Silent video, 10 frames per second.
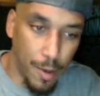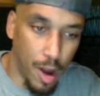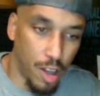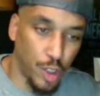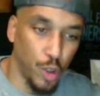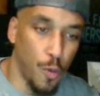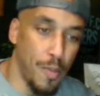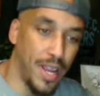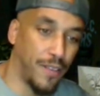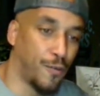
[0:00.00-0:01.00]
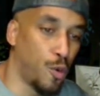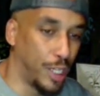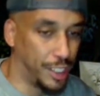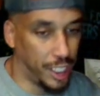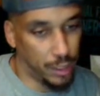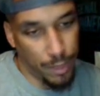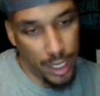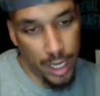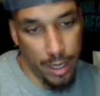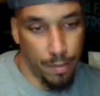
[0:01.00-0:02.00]
Arsenal make 46
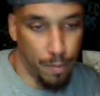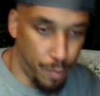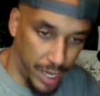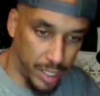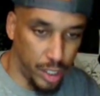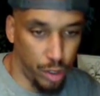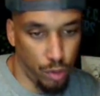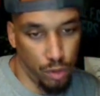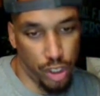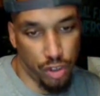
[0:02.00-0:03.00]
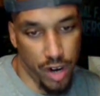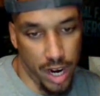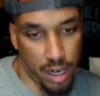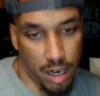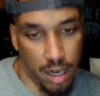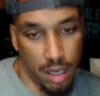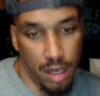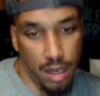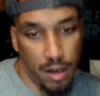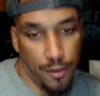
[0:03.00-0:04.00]
million bid to striker
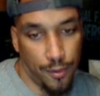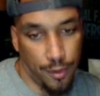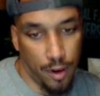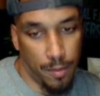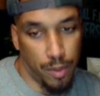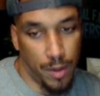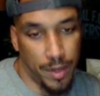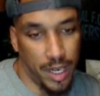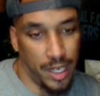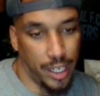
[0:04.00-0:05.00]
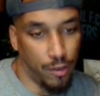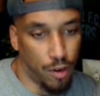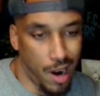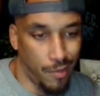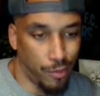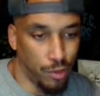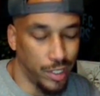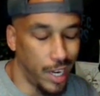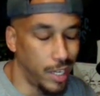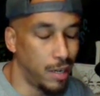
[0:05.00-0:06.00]
from Premier League rivals.
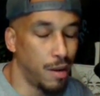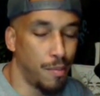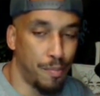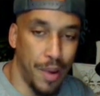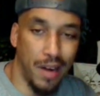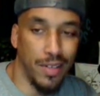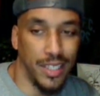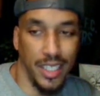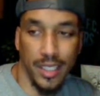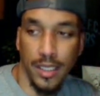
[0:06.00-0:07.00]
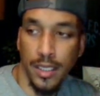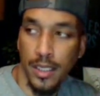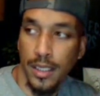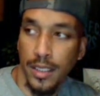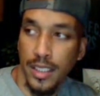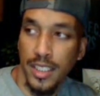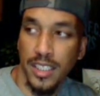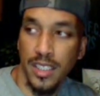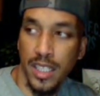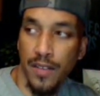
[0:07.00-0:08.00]
Embarrassing. This
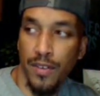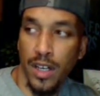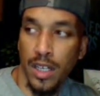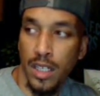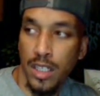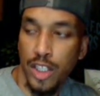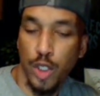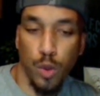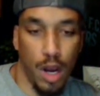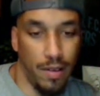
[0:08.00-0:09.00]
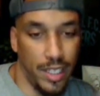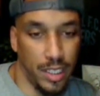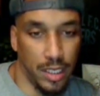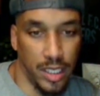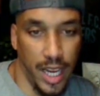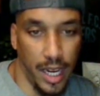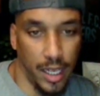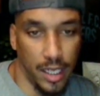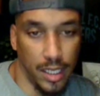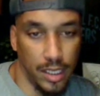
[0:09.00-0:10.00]
is another Suarez thing.
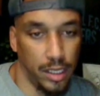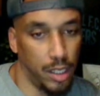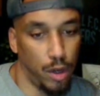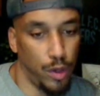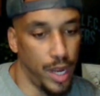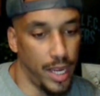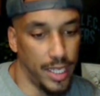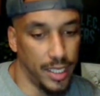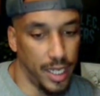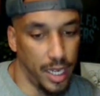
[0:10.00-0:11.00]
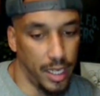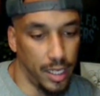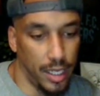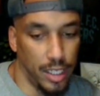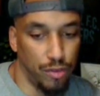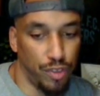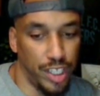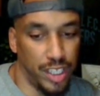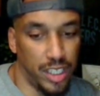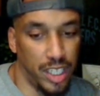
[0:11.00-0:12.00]
You know who that is, isn't it? It's
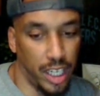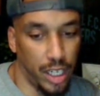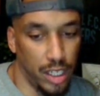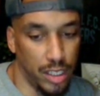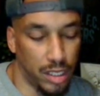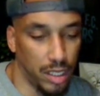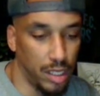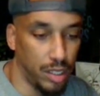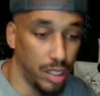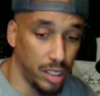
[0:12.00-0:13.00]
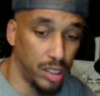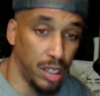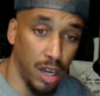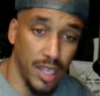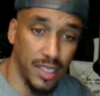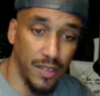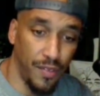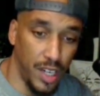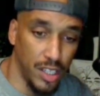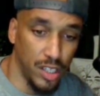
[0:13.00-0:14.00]
ridiculous. That's Aston
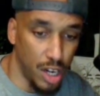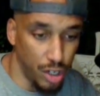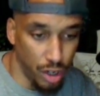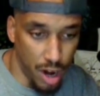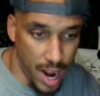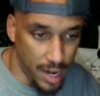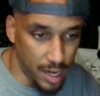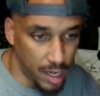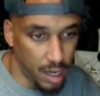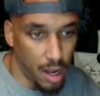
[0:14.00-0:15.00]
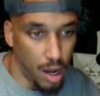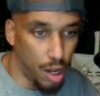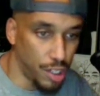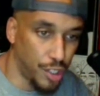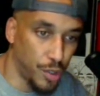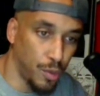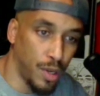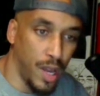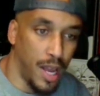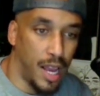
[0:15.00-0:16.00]
Villa's Duran. Arsenal
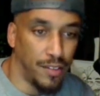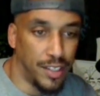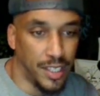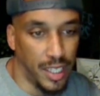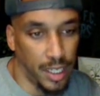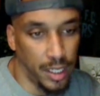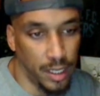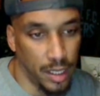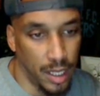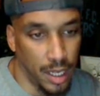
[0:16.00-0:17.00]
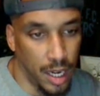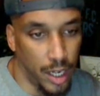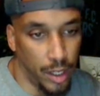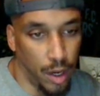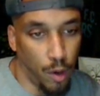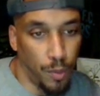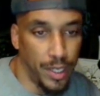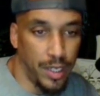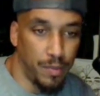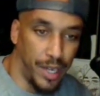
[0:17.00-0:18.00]
have seen an
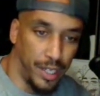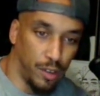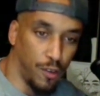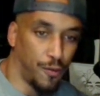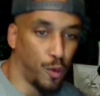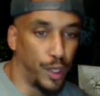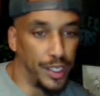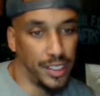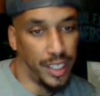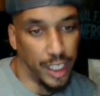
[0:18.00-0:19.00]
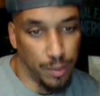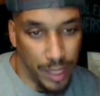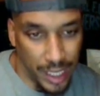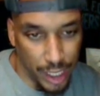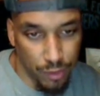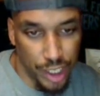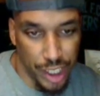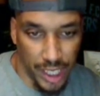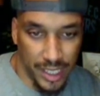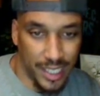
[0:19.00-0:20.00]
opening bid of 46 million
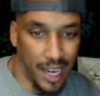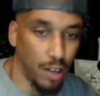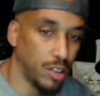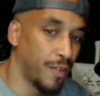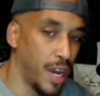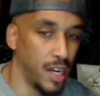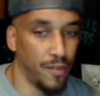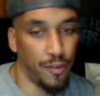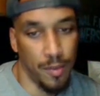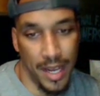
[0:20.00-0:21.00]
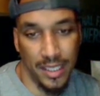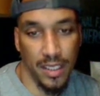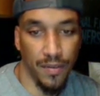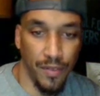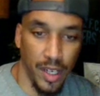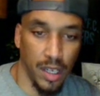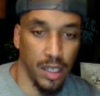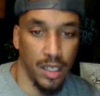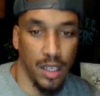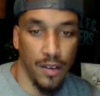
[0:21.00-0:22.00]
rejected out of hand from Aston Villa
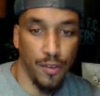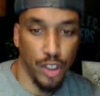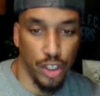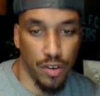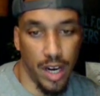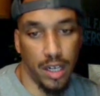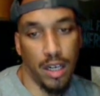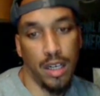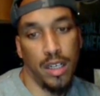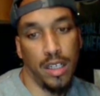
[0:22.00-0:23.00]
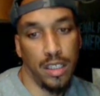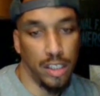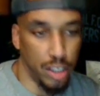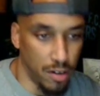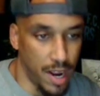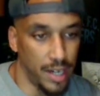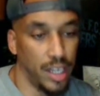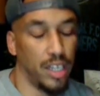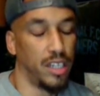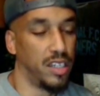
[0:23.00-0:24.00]
for striker Duran.
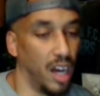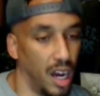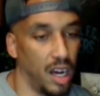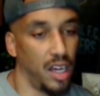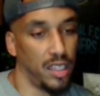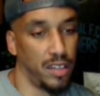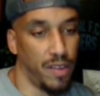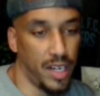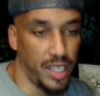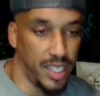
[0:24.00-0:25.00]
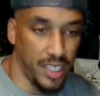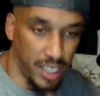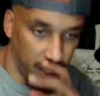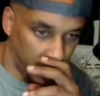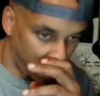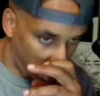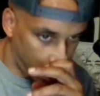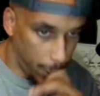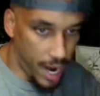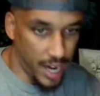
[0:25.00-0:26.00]
Duran is enjoying
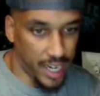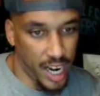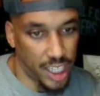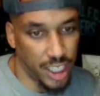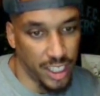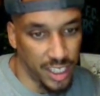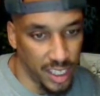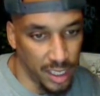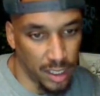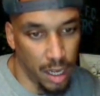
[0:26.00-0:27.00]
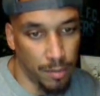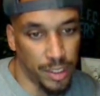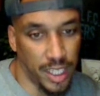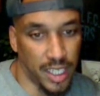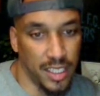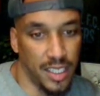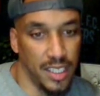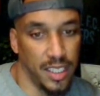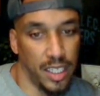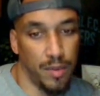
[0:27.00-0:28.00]
an eye-catching second
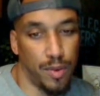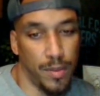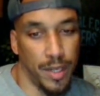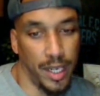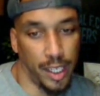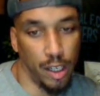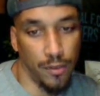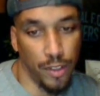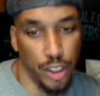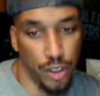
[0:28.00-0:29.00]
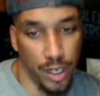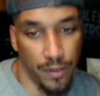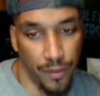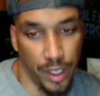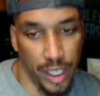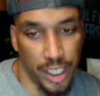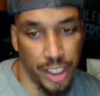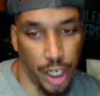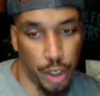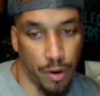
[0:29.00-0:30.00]
season in the Premier League after joining Villa in
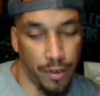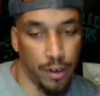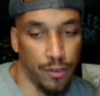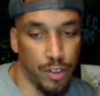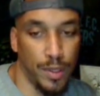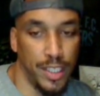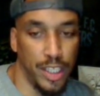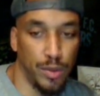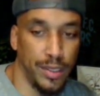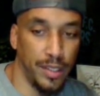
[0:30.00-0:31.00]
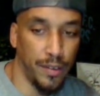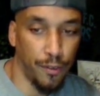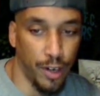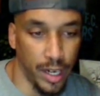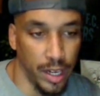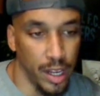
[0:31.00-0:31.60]
January of 2023.